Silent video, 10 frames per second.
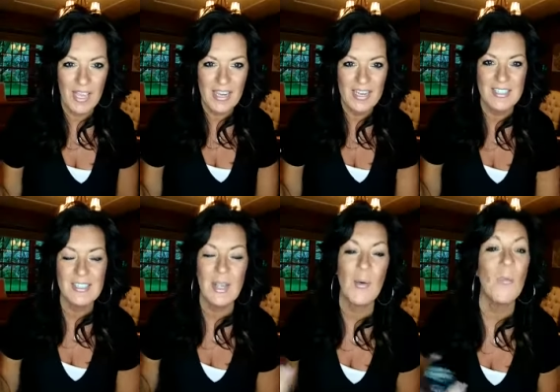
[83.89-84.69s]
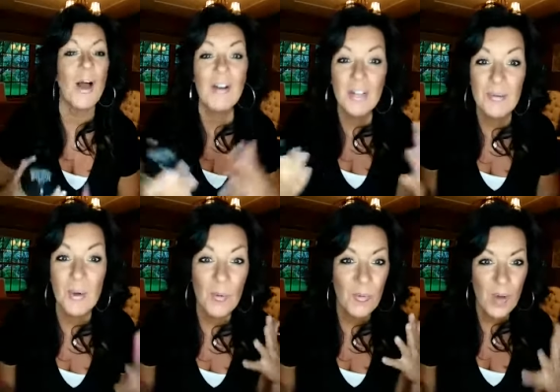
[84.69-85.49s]
ladies. So welcome,
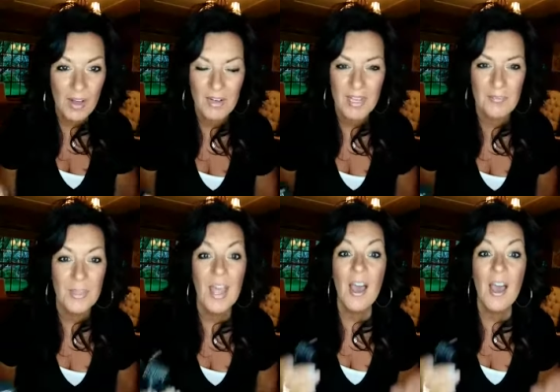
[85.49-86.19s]
welcome.